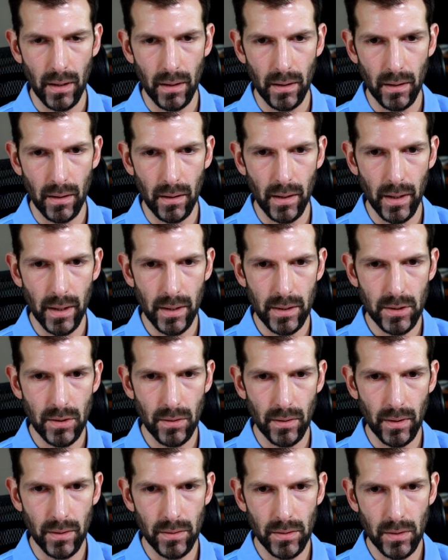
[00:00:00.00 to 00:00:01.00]
Alright, so
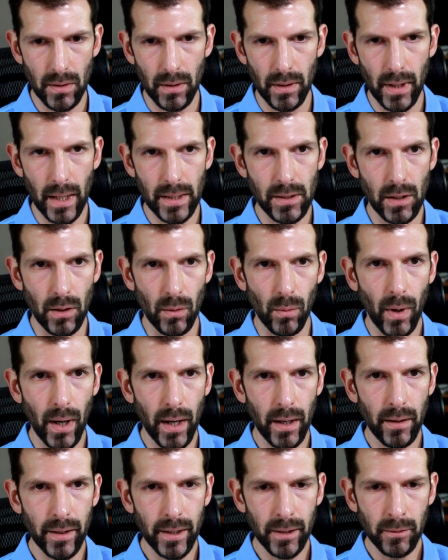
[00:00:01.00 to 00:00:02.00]
that's our
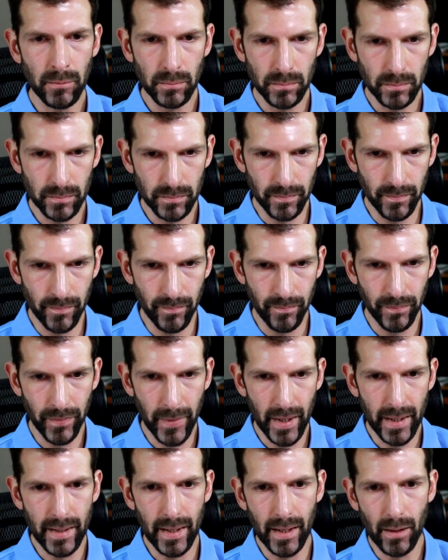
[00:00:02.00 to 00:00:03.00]
wiring
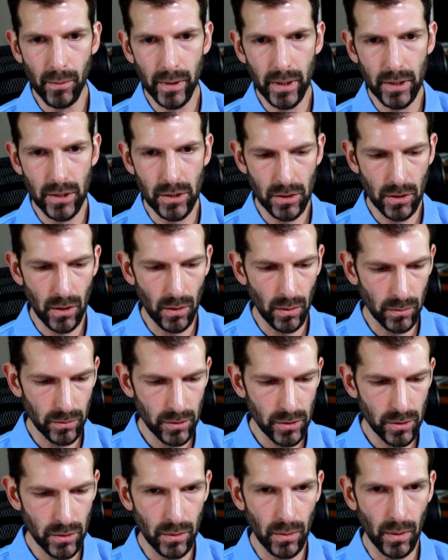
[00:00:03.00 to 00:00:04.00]
and now we can just go
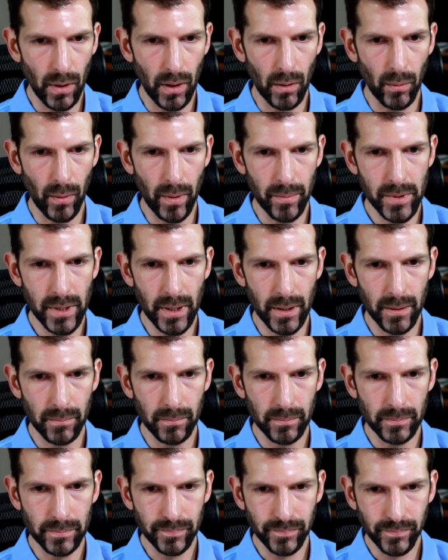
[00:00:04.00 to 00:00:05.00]
to our website.
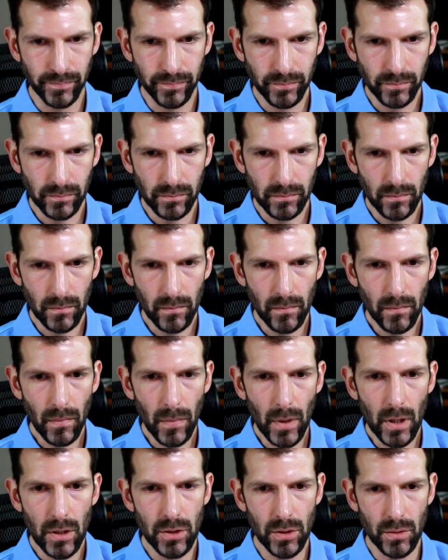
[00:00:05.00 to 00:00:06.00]

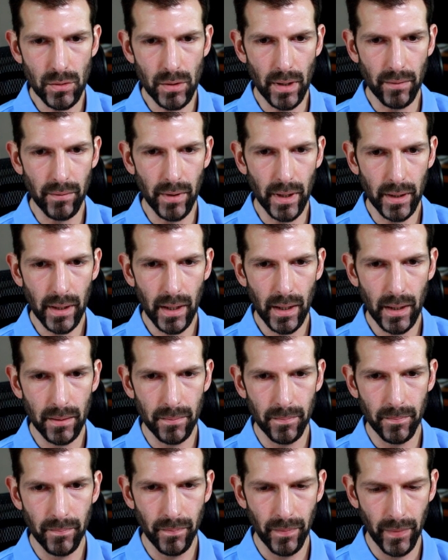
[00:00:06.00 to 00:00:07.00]
So
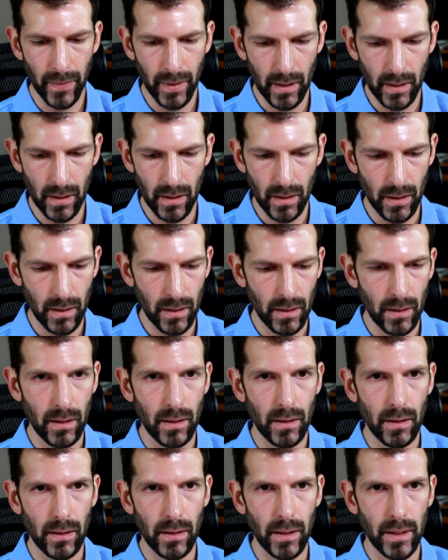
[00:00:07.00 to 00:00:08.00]
driver.get,
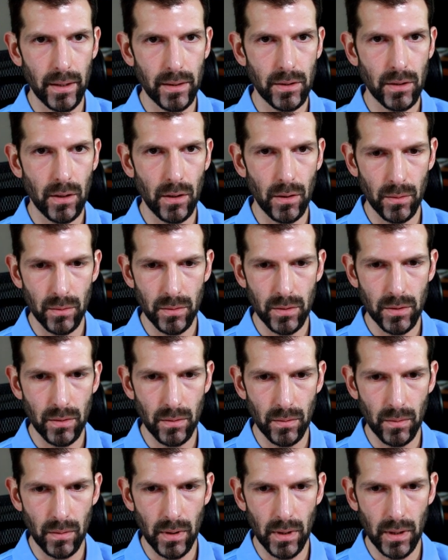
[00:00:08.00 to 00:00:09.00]
let's go
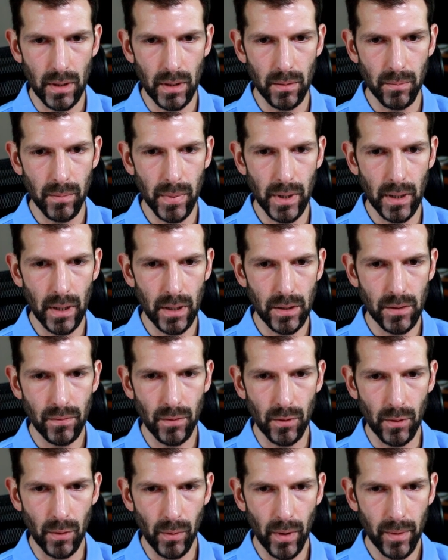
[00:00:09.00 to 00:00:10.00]
to the BH
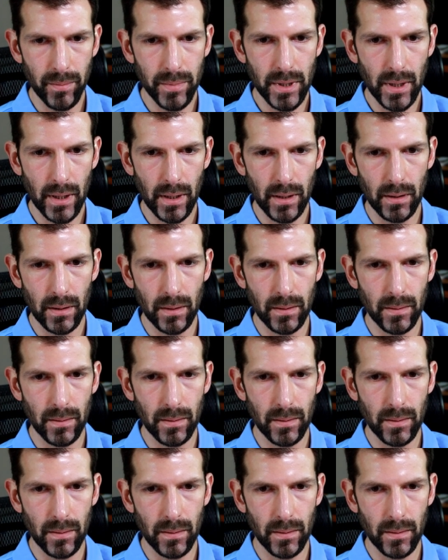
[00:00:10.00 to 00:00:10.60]
Photo website.